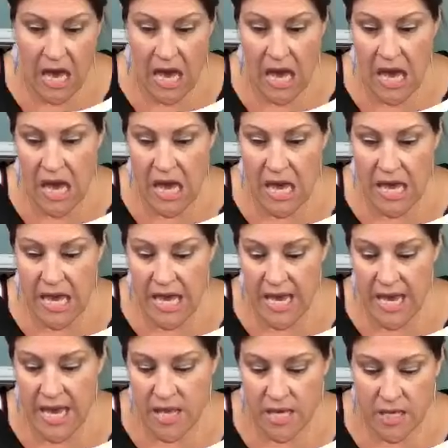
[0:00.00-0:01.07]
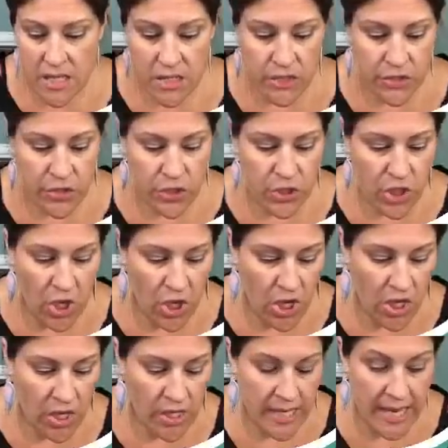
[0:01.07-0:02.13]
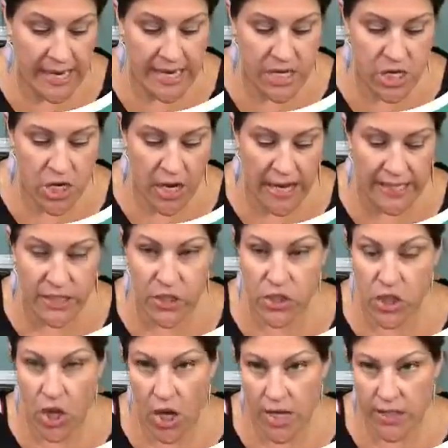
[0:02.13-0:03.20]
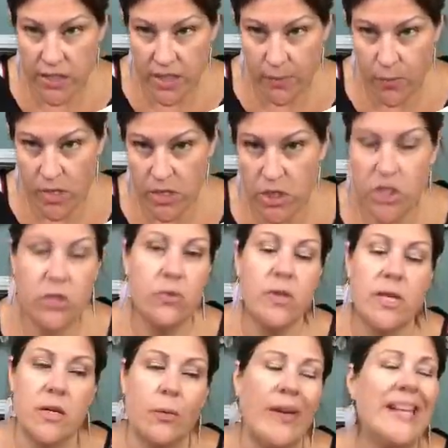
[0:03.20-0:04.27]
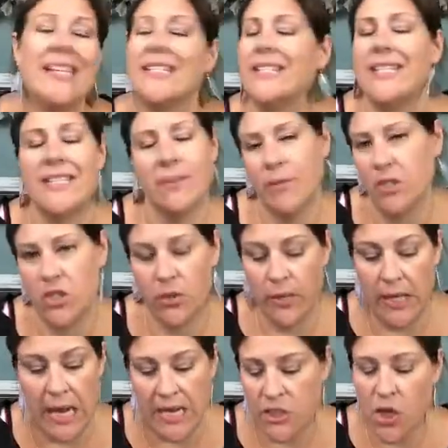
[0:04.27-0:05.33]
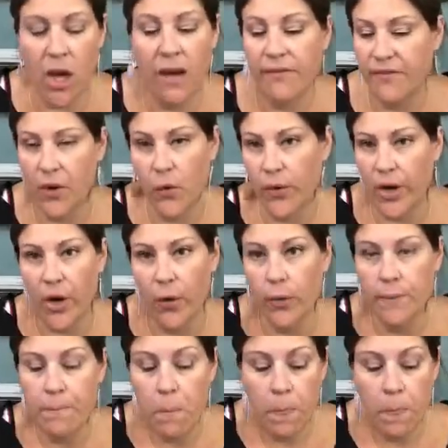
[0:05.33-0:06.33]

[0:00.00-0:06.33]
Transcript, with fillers: I saw, I, I saw someone do that. Well, I didn't see someone do it. I saw a photo.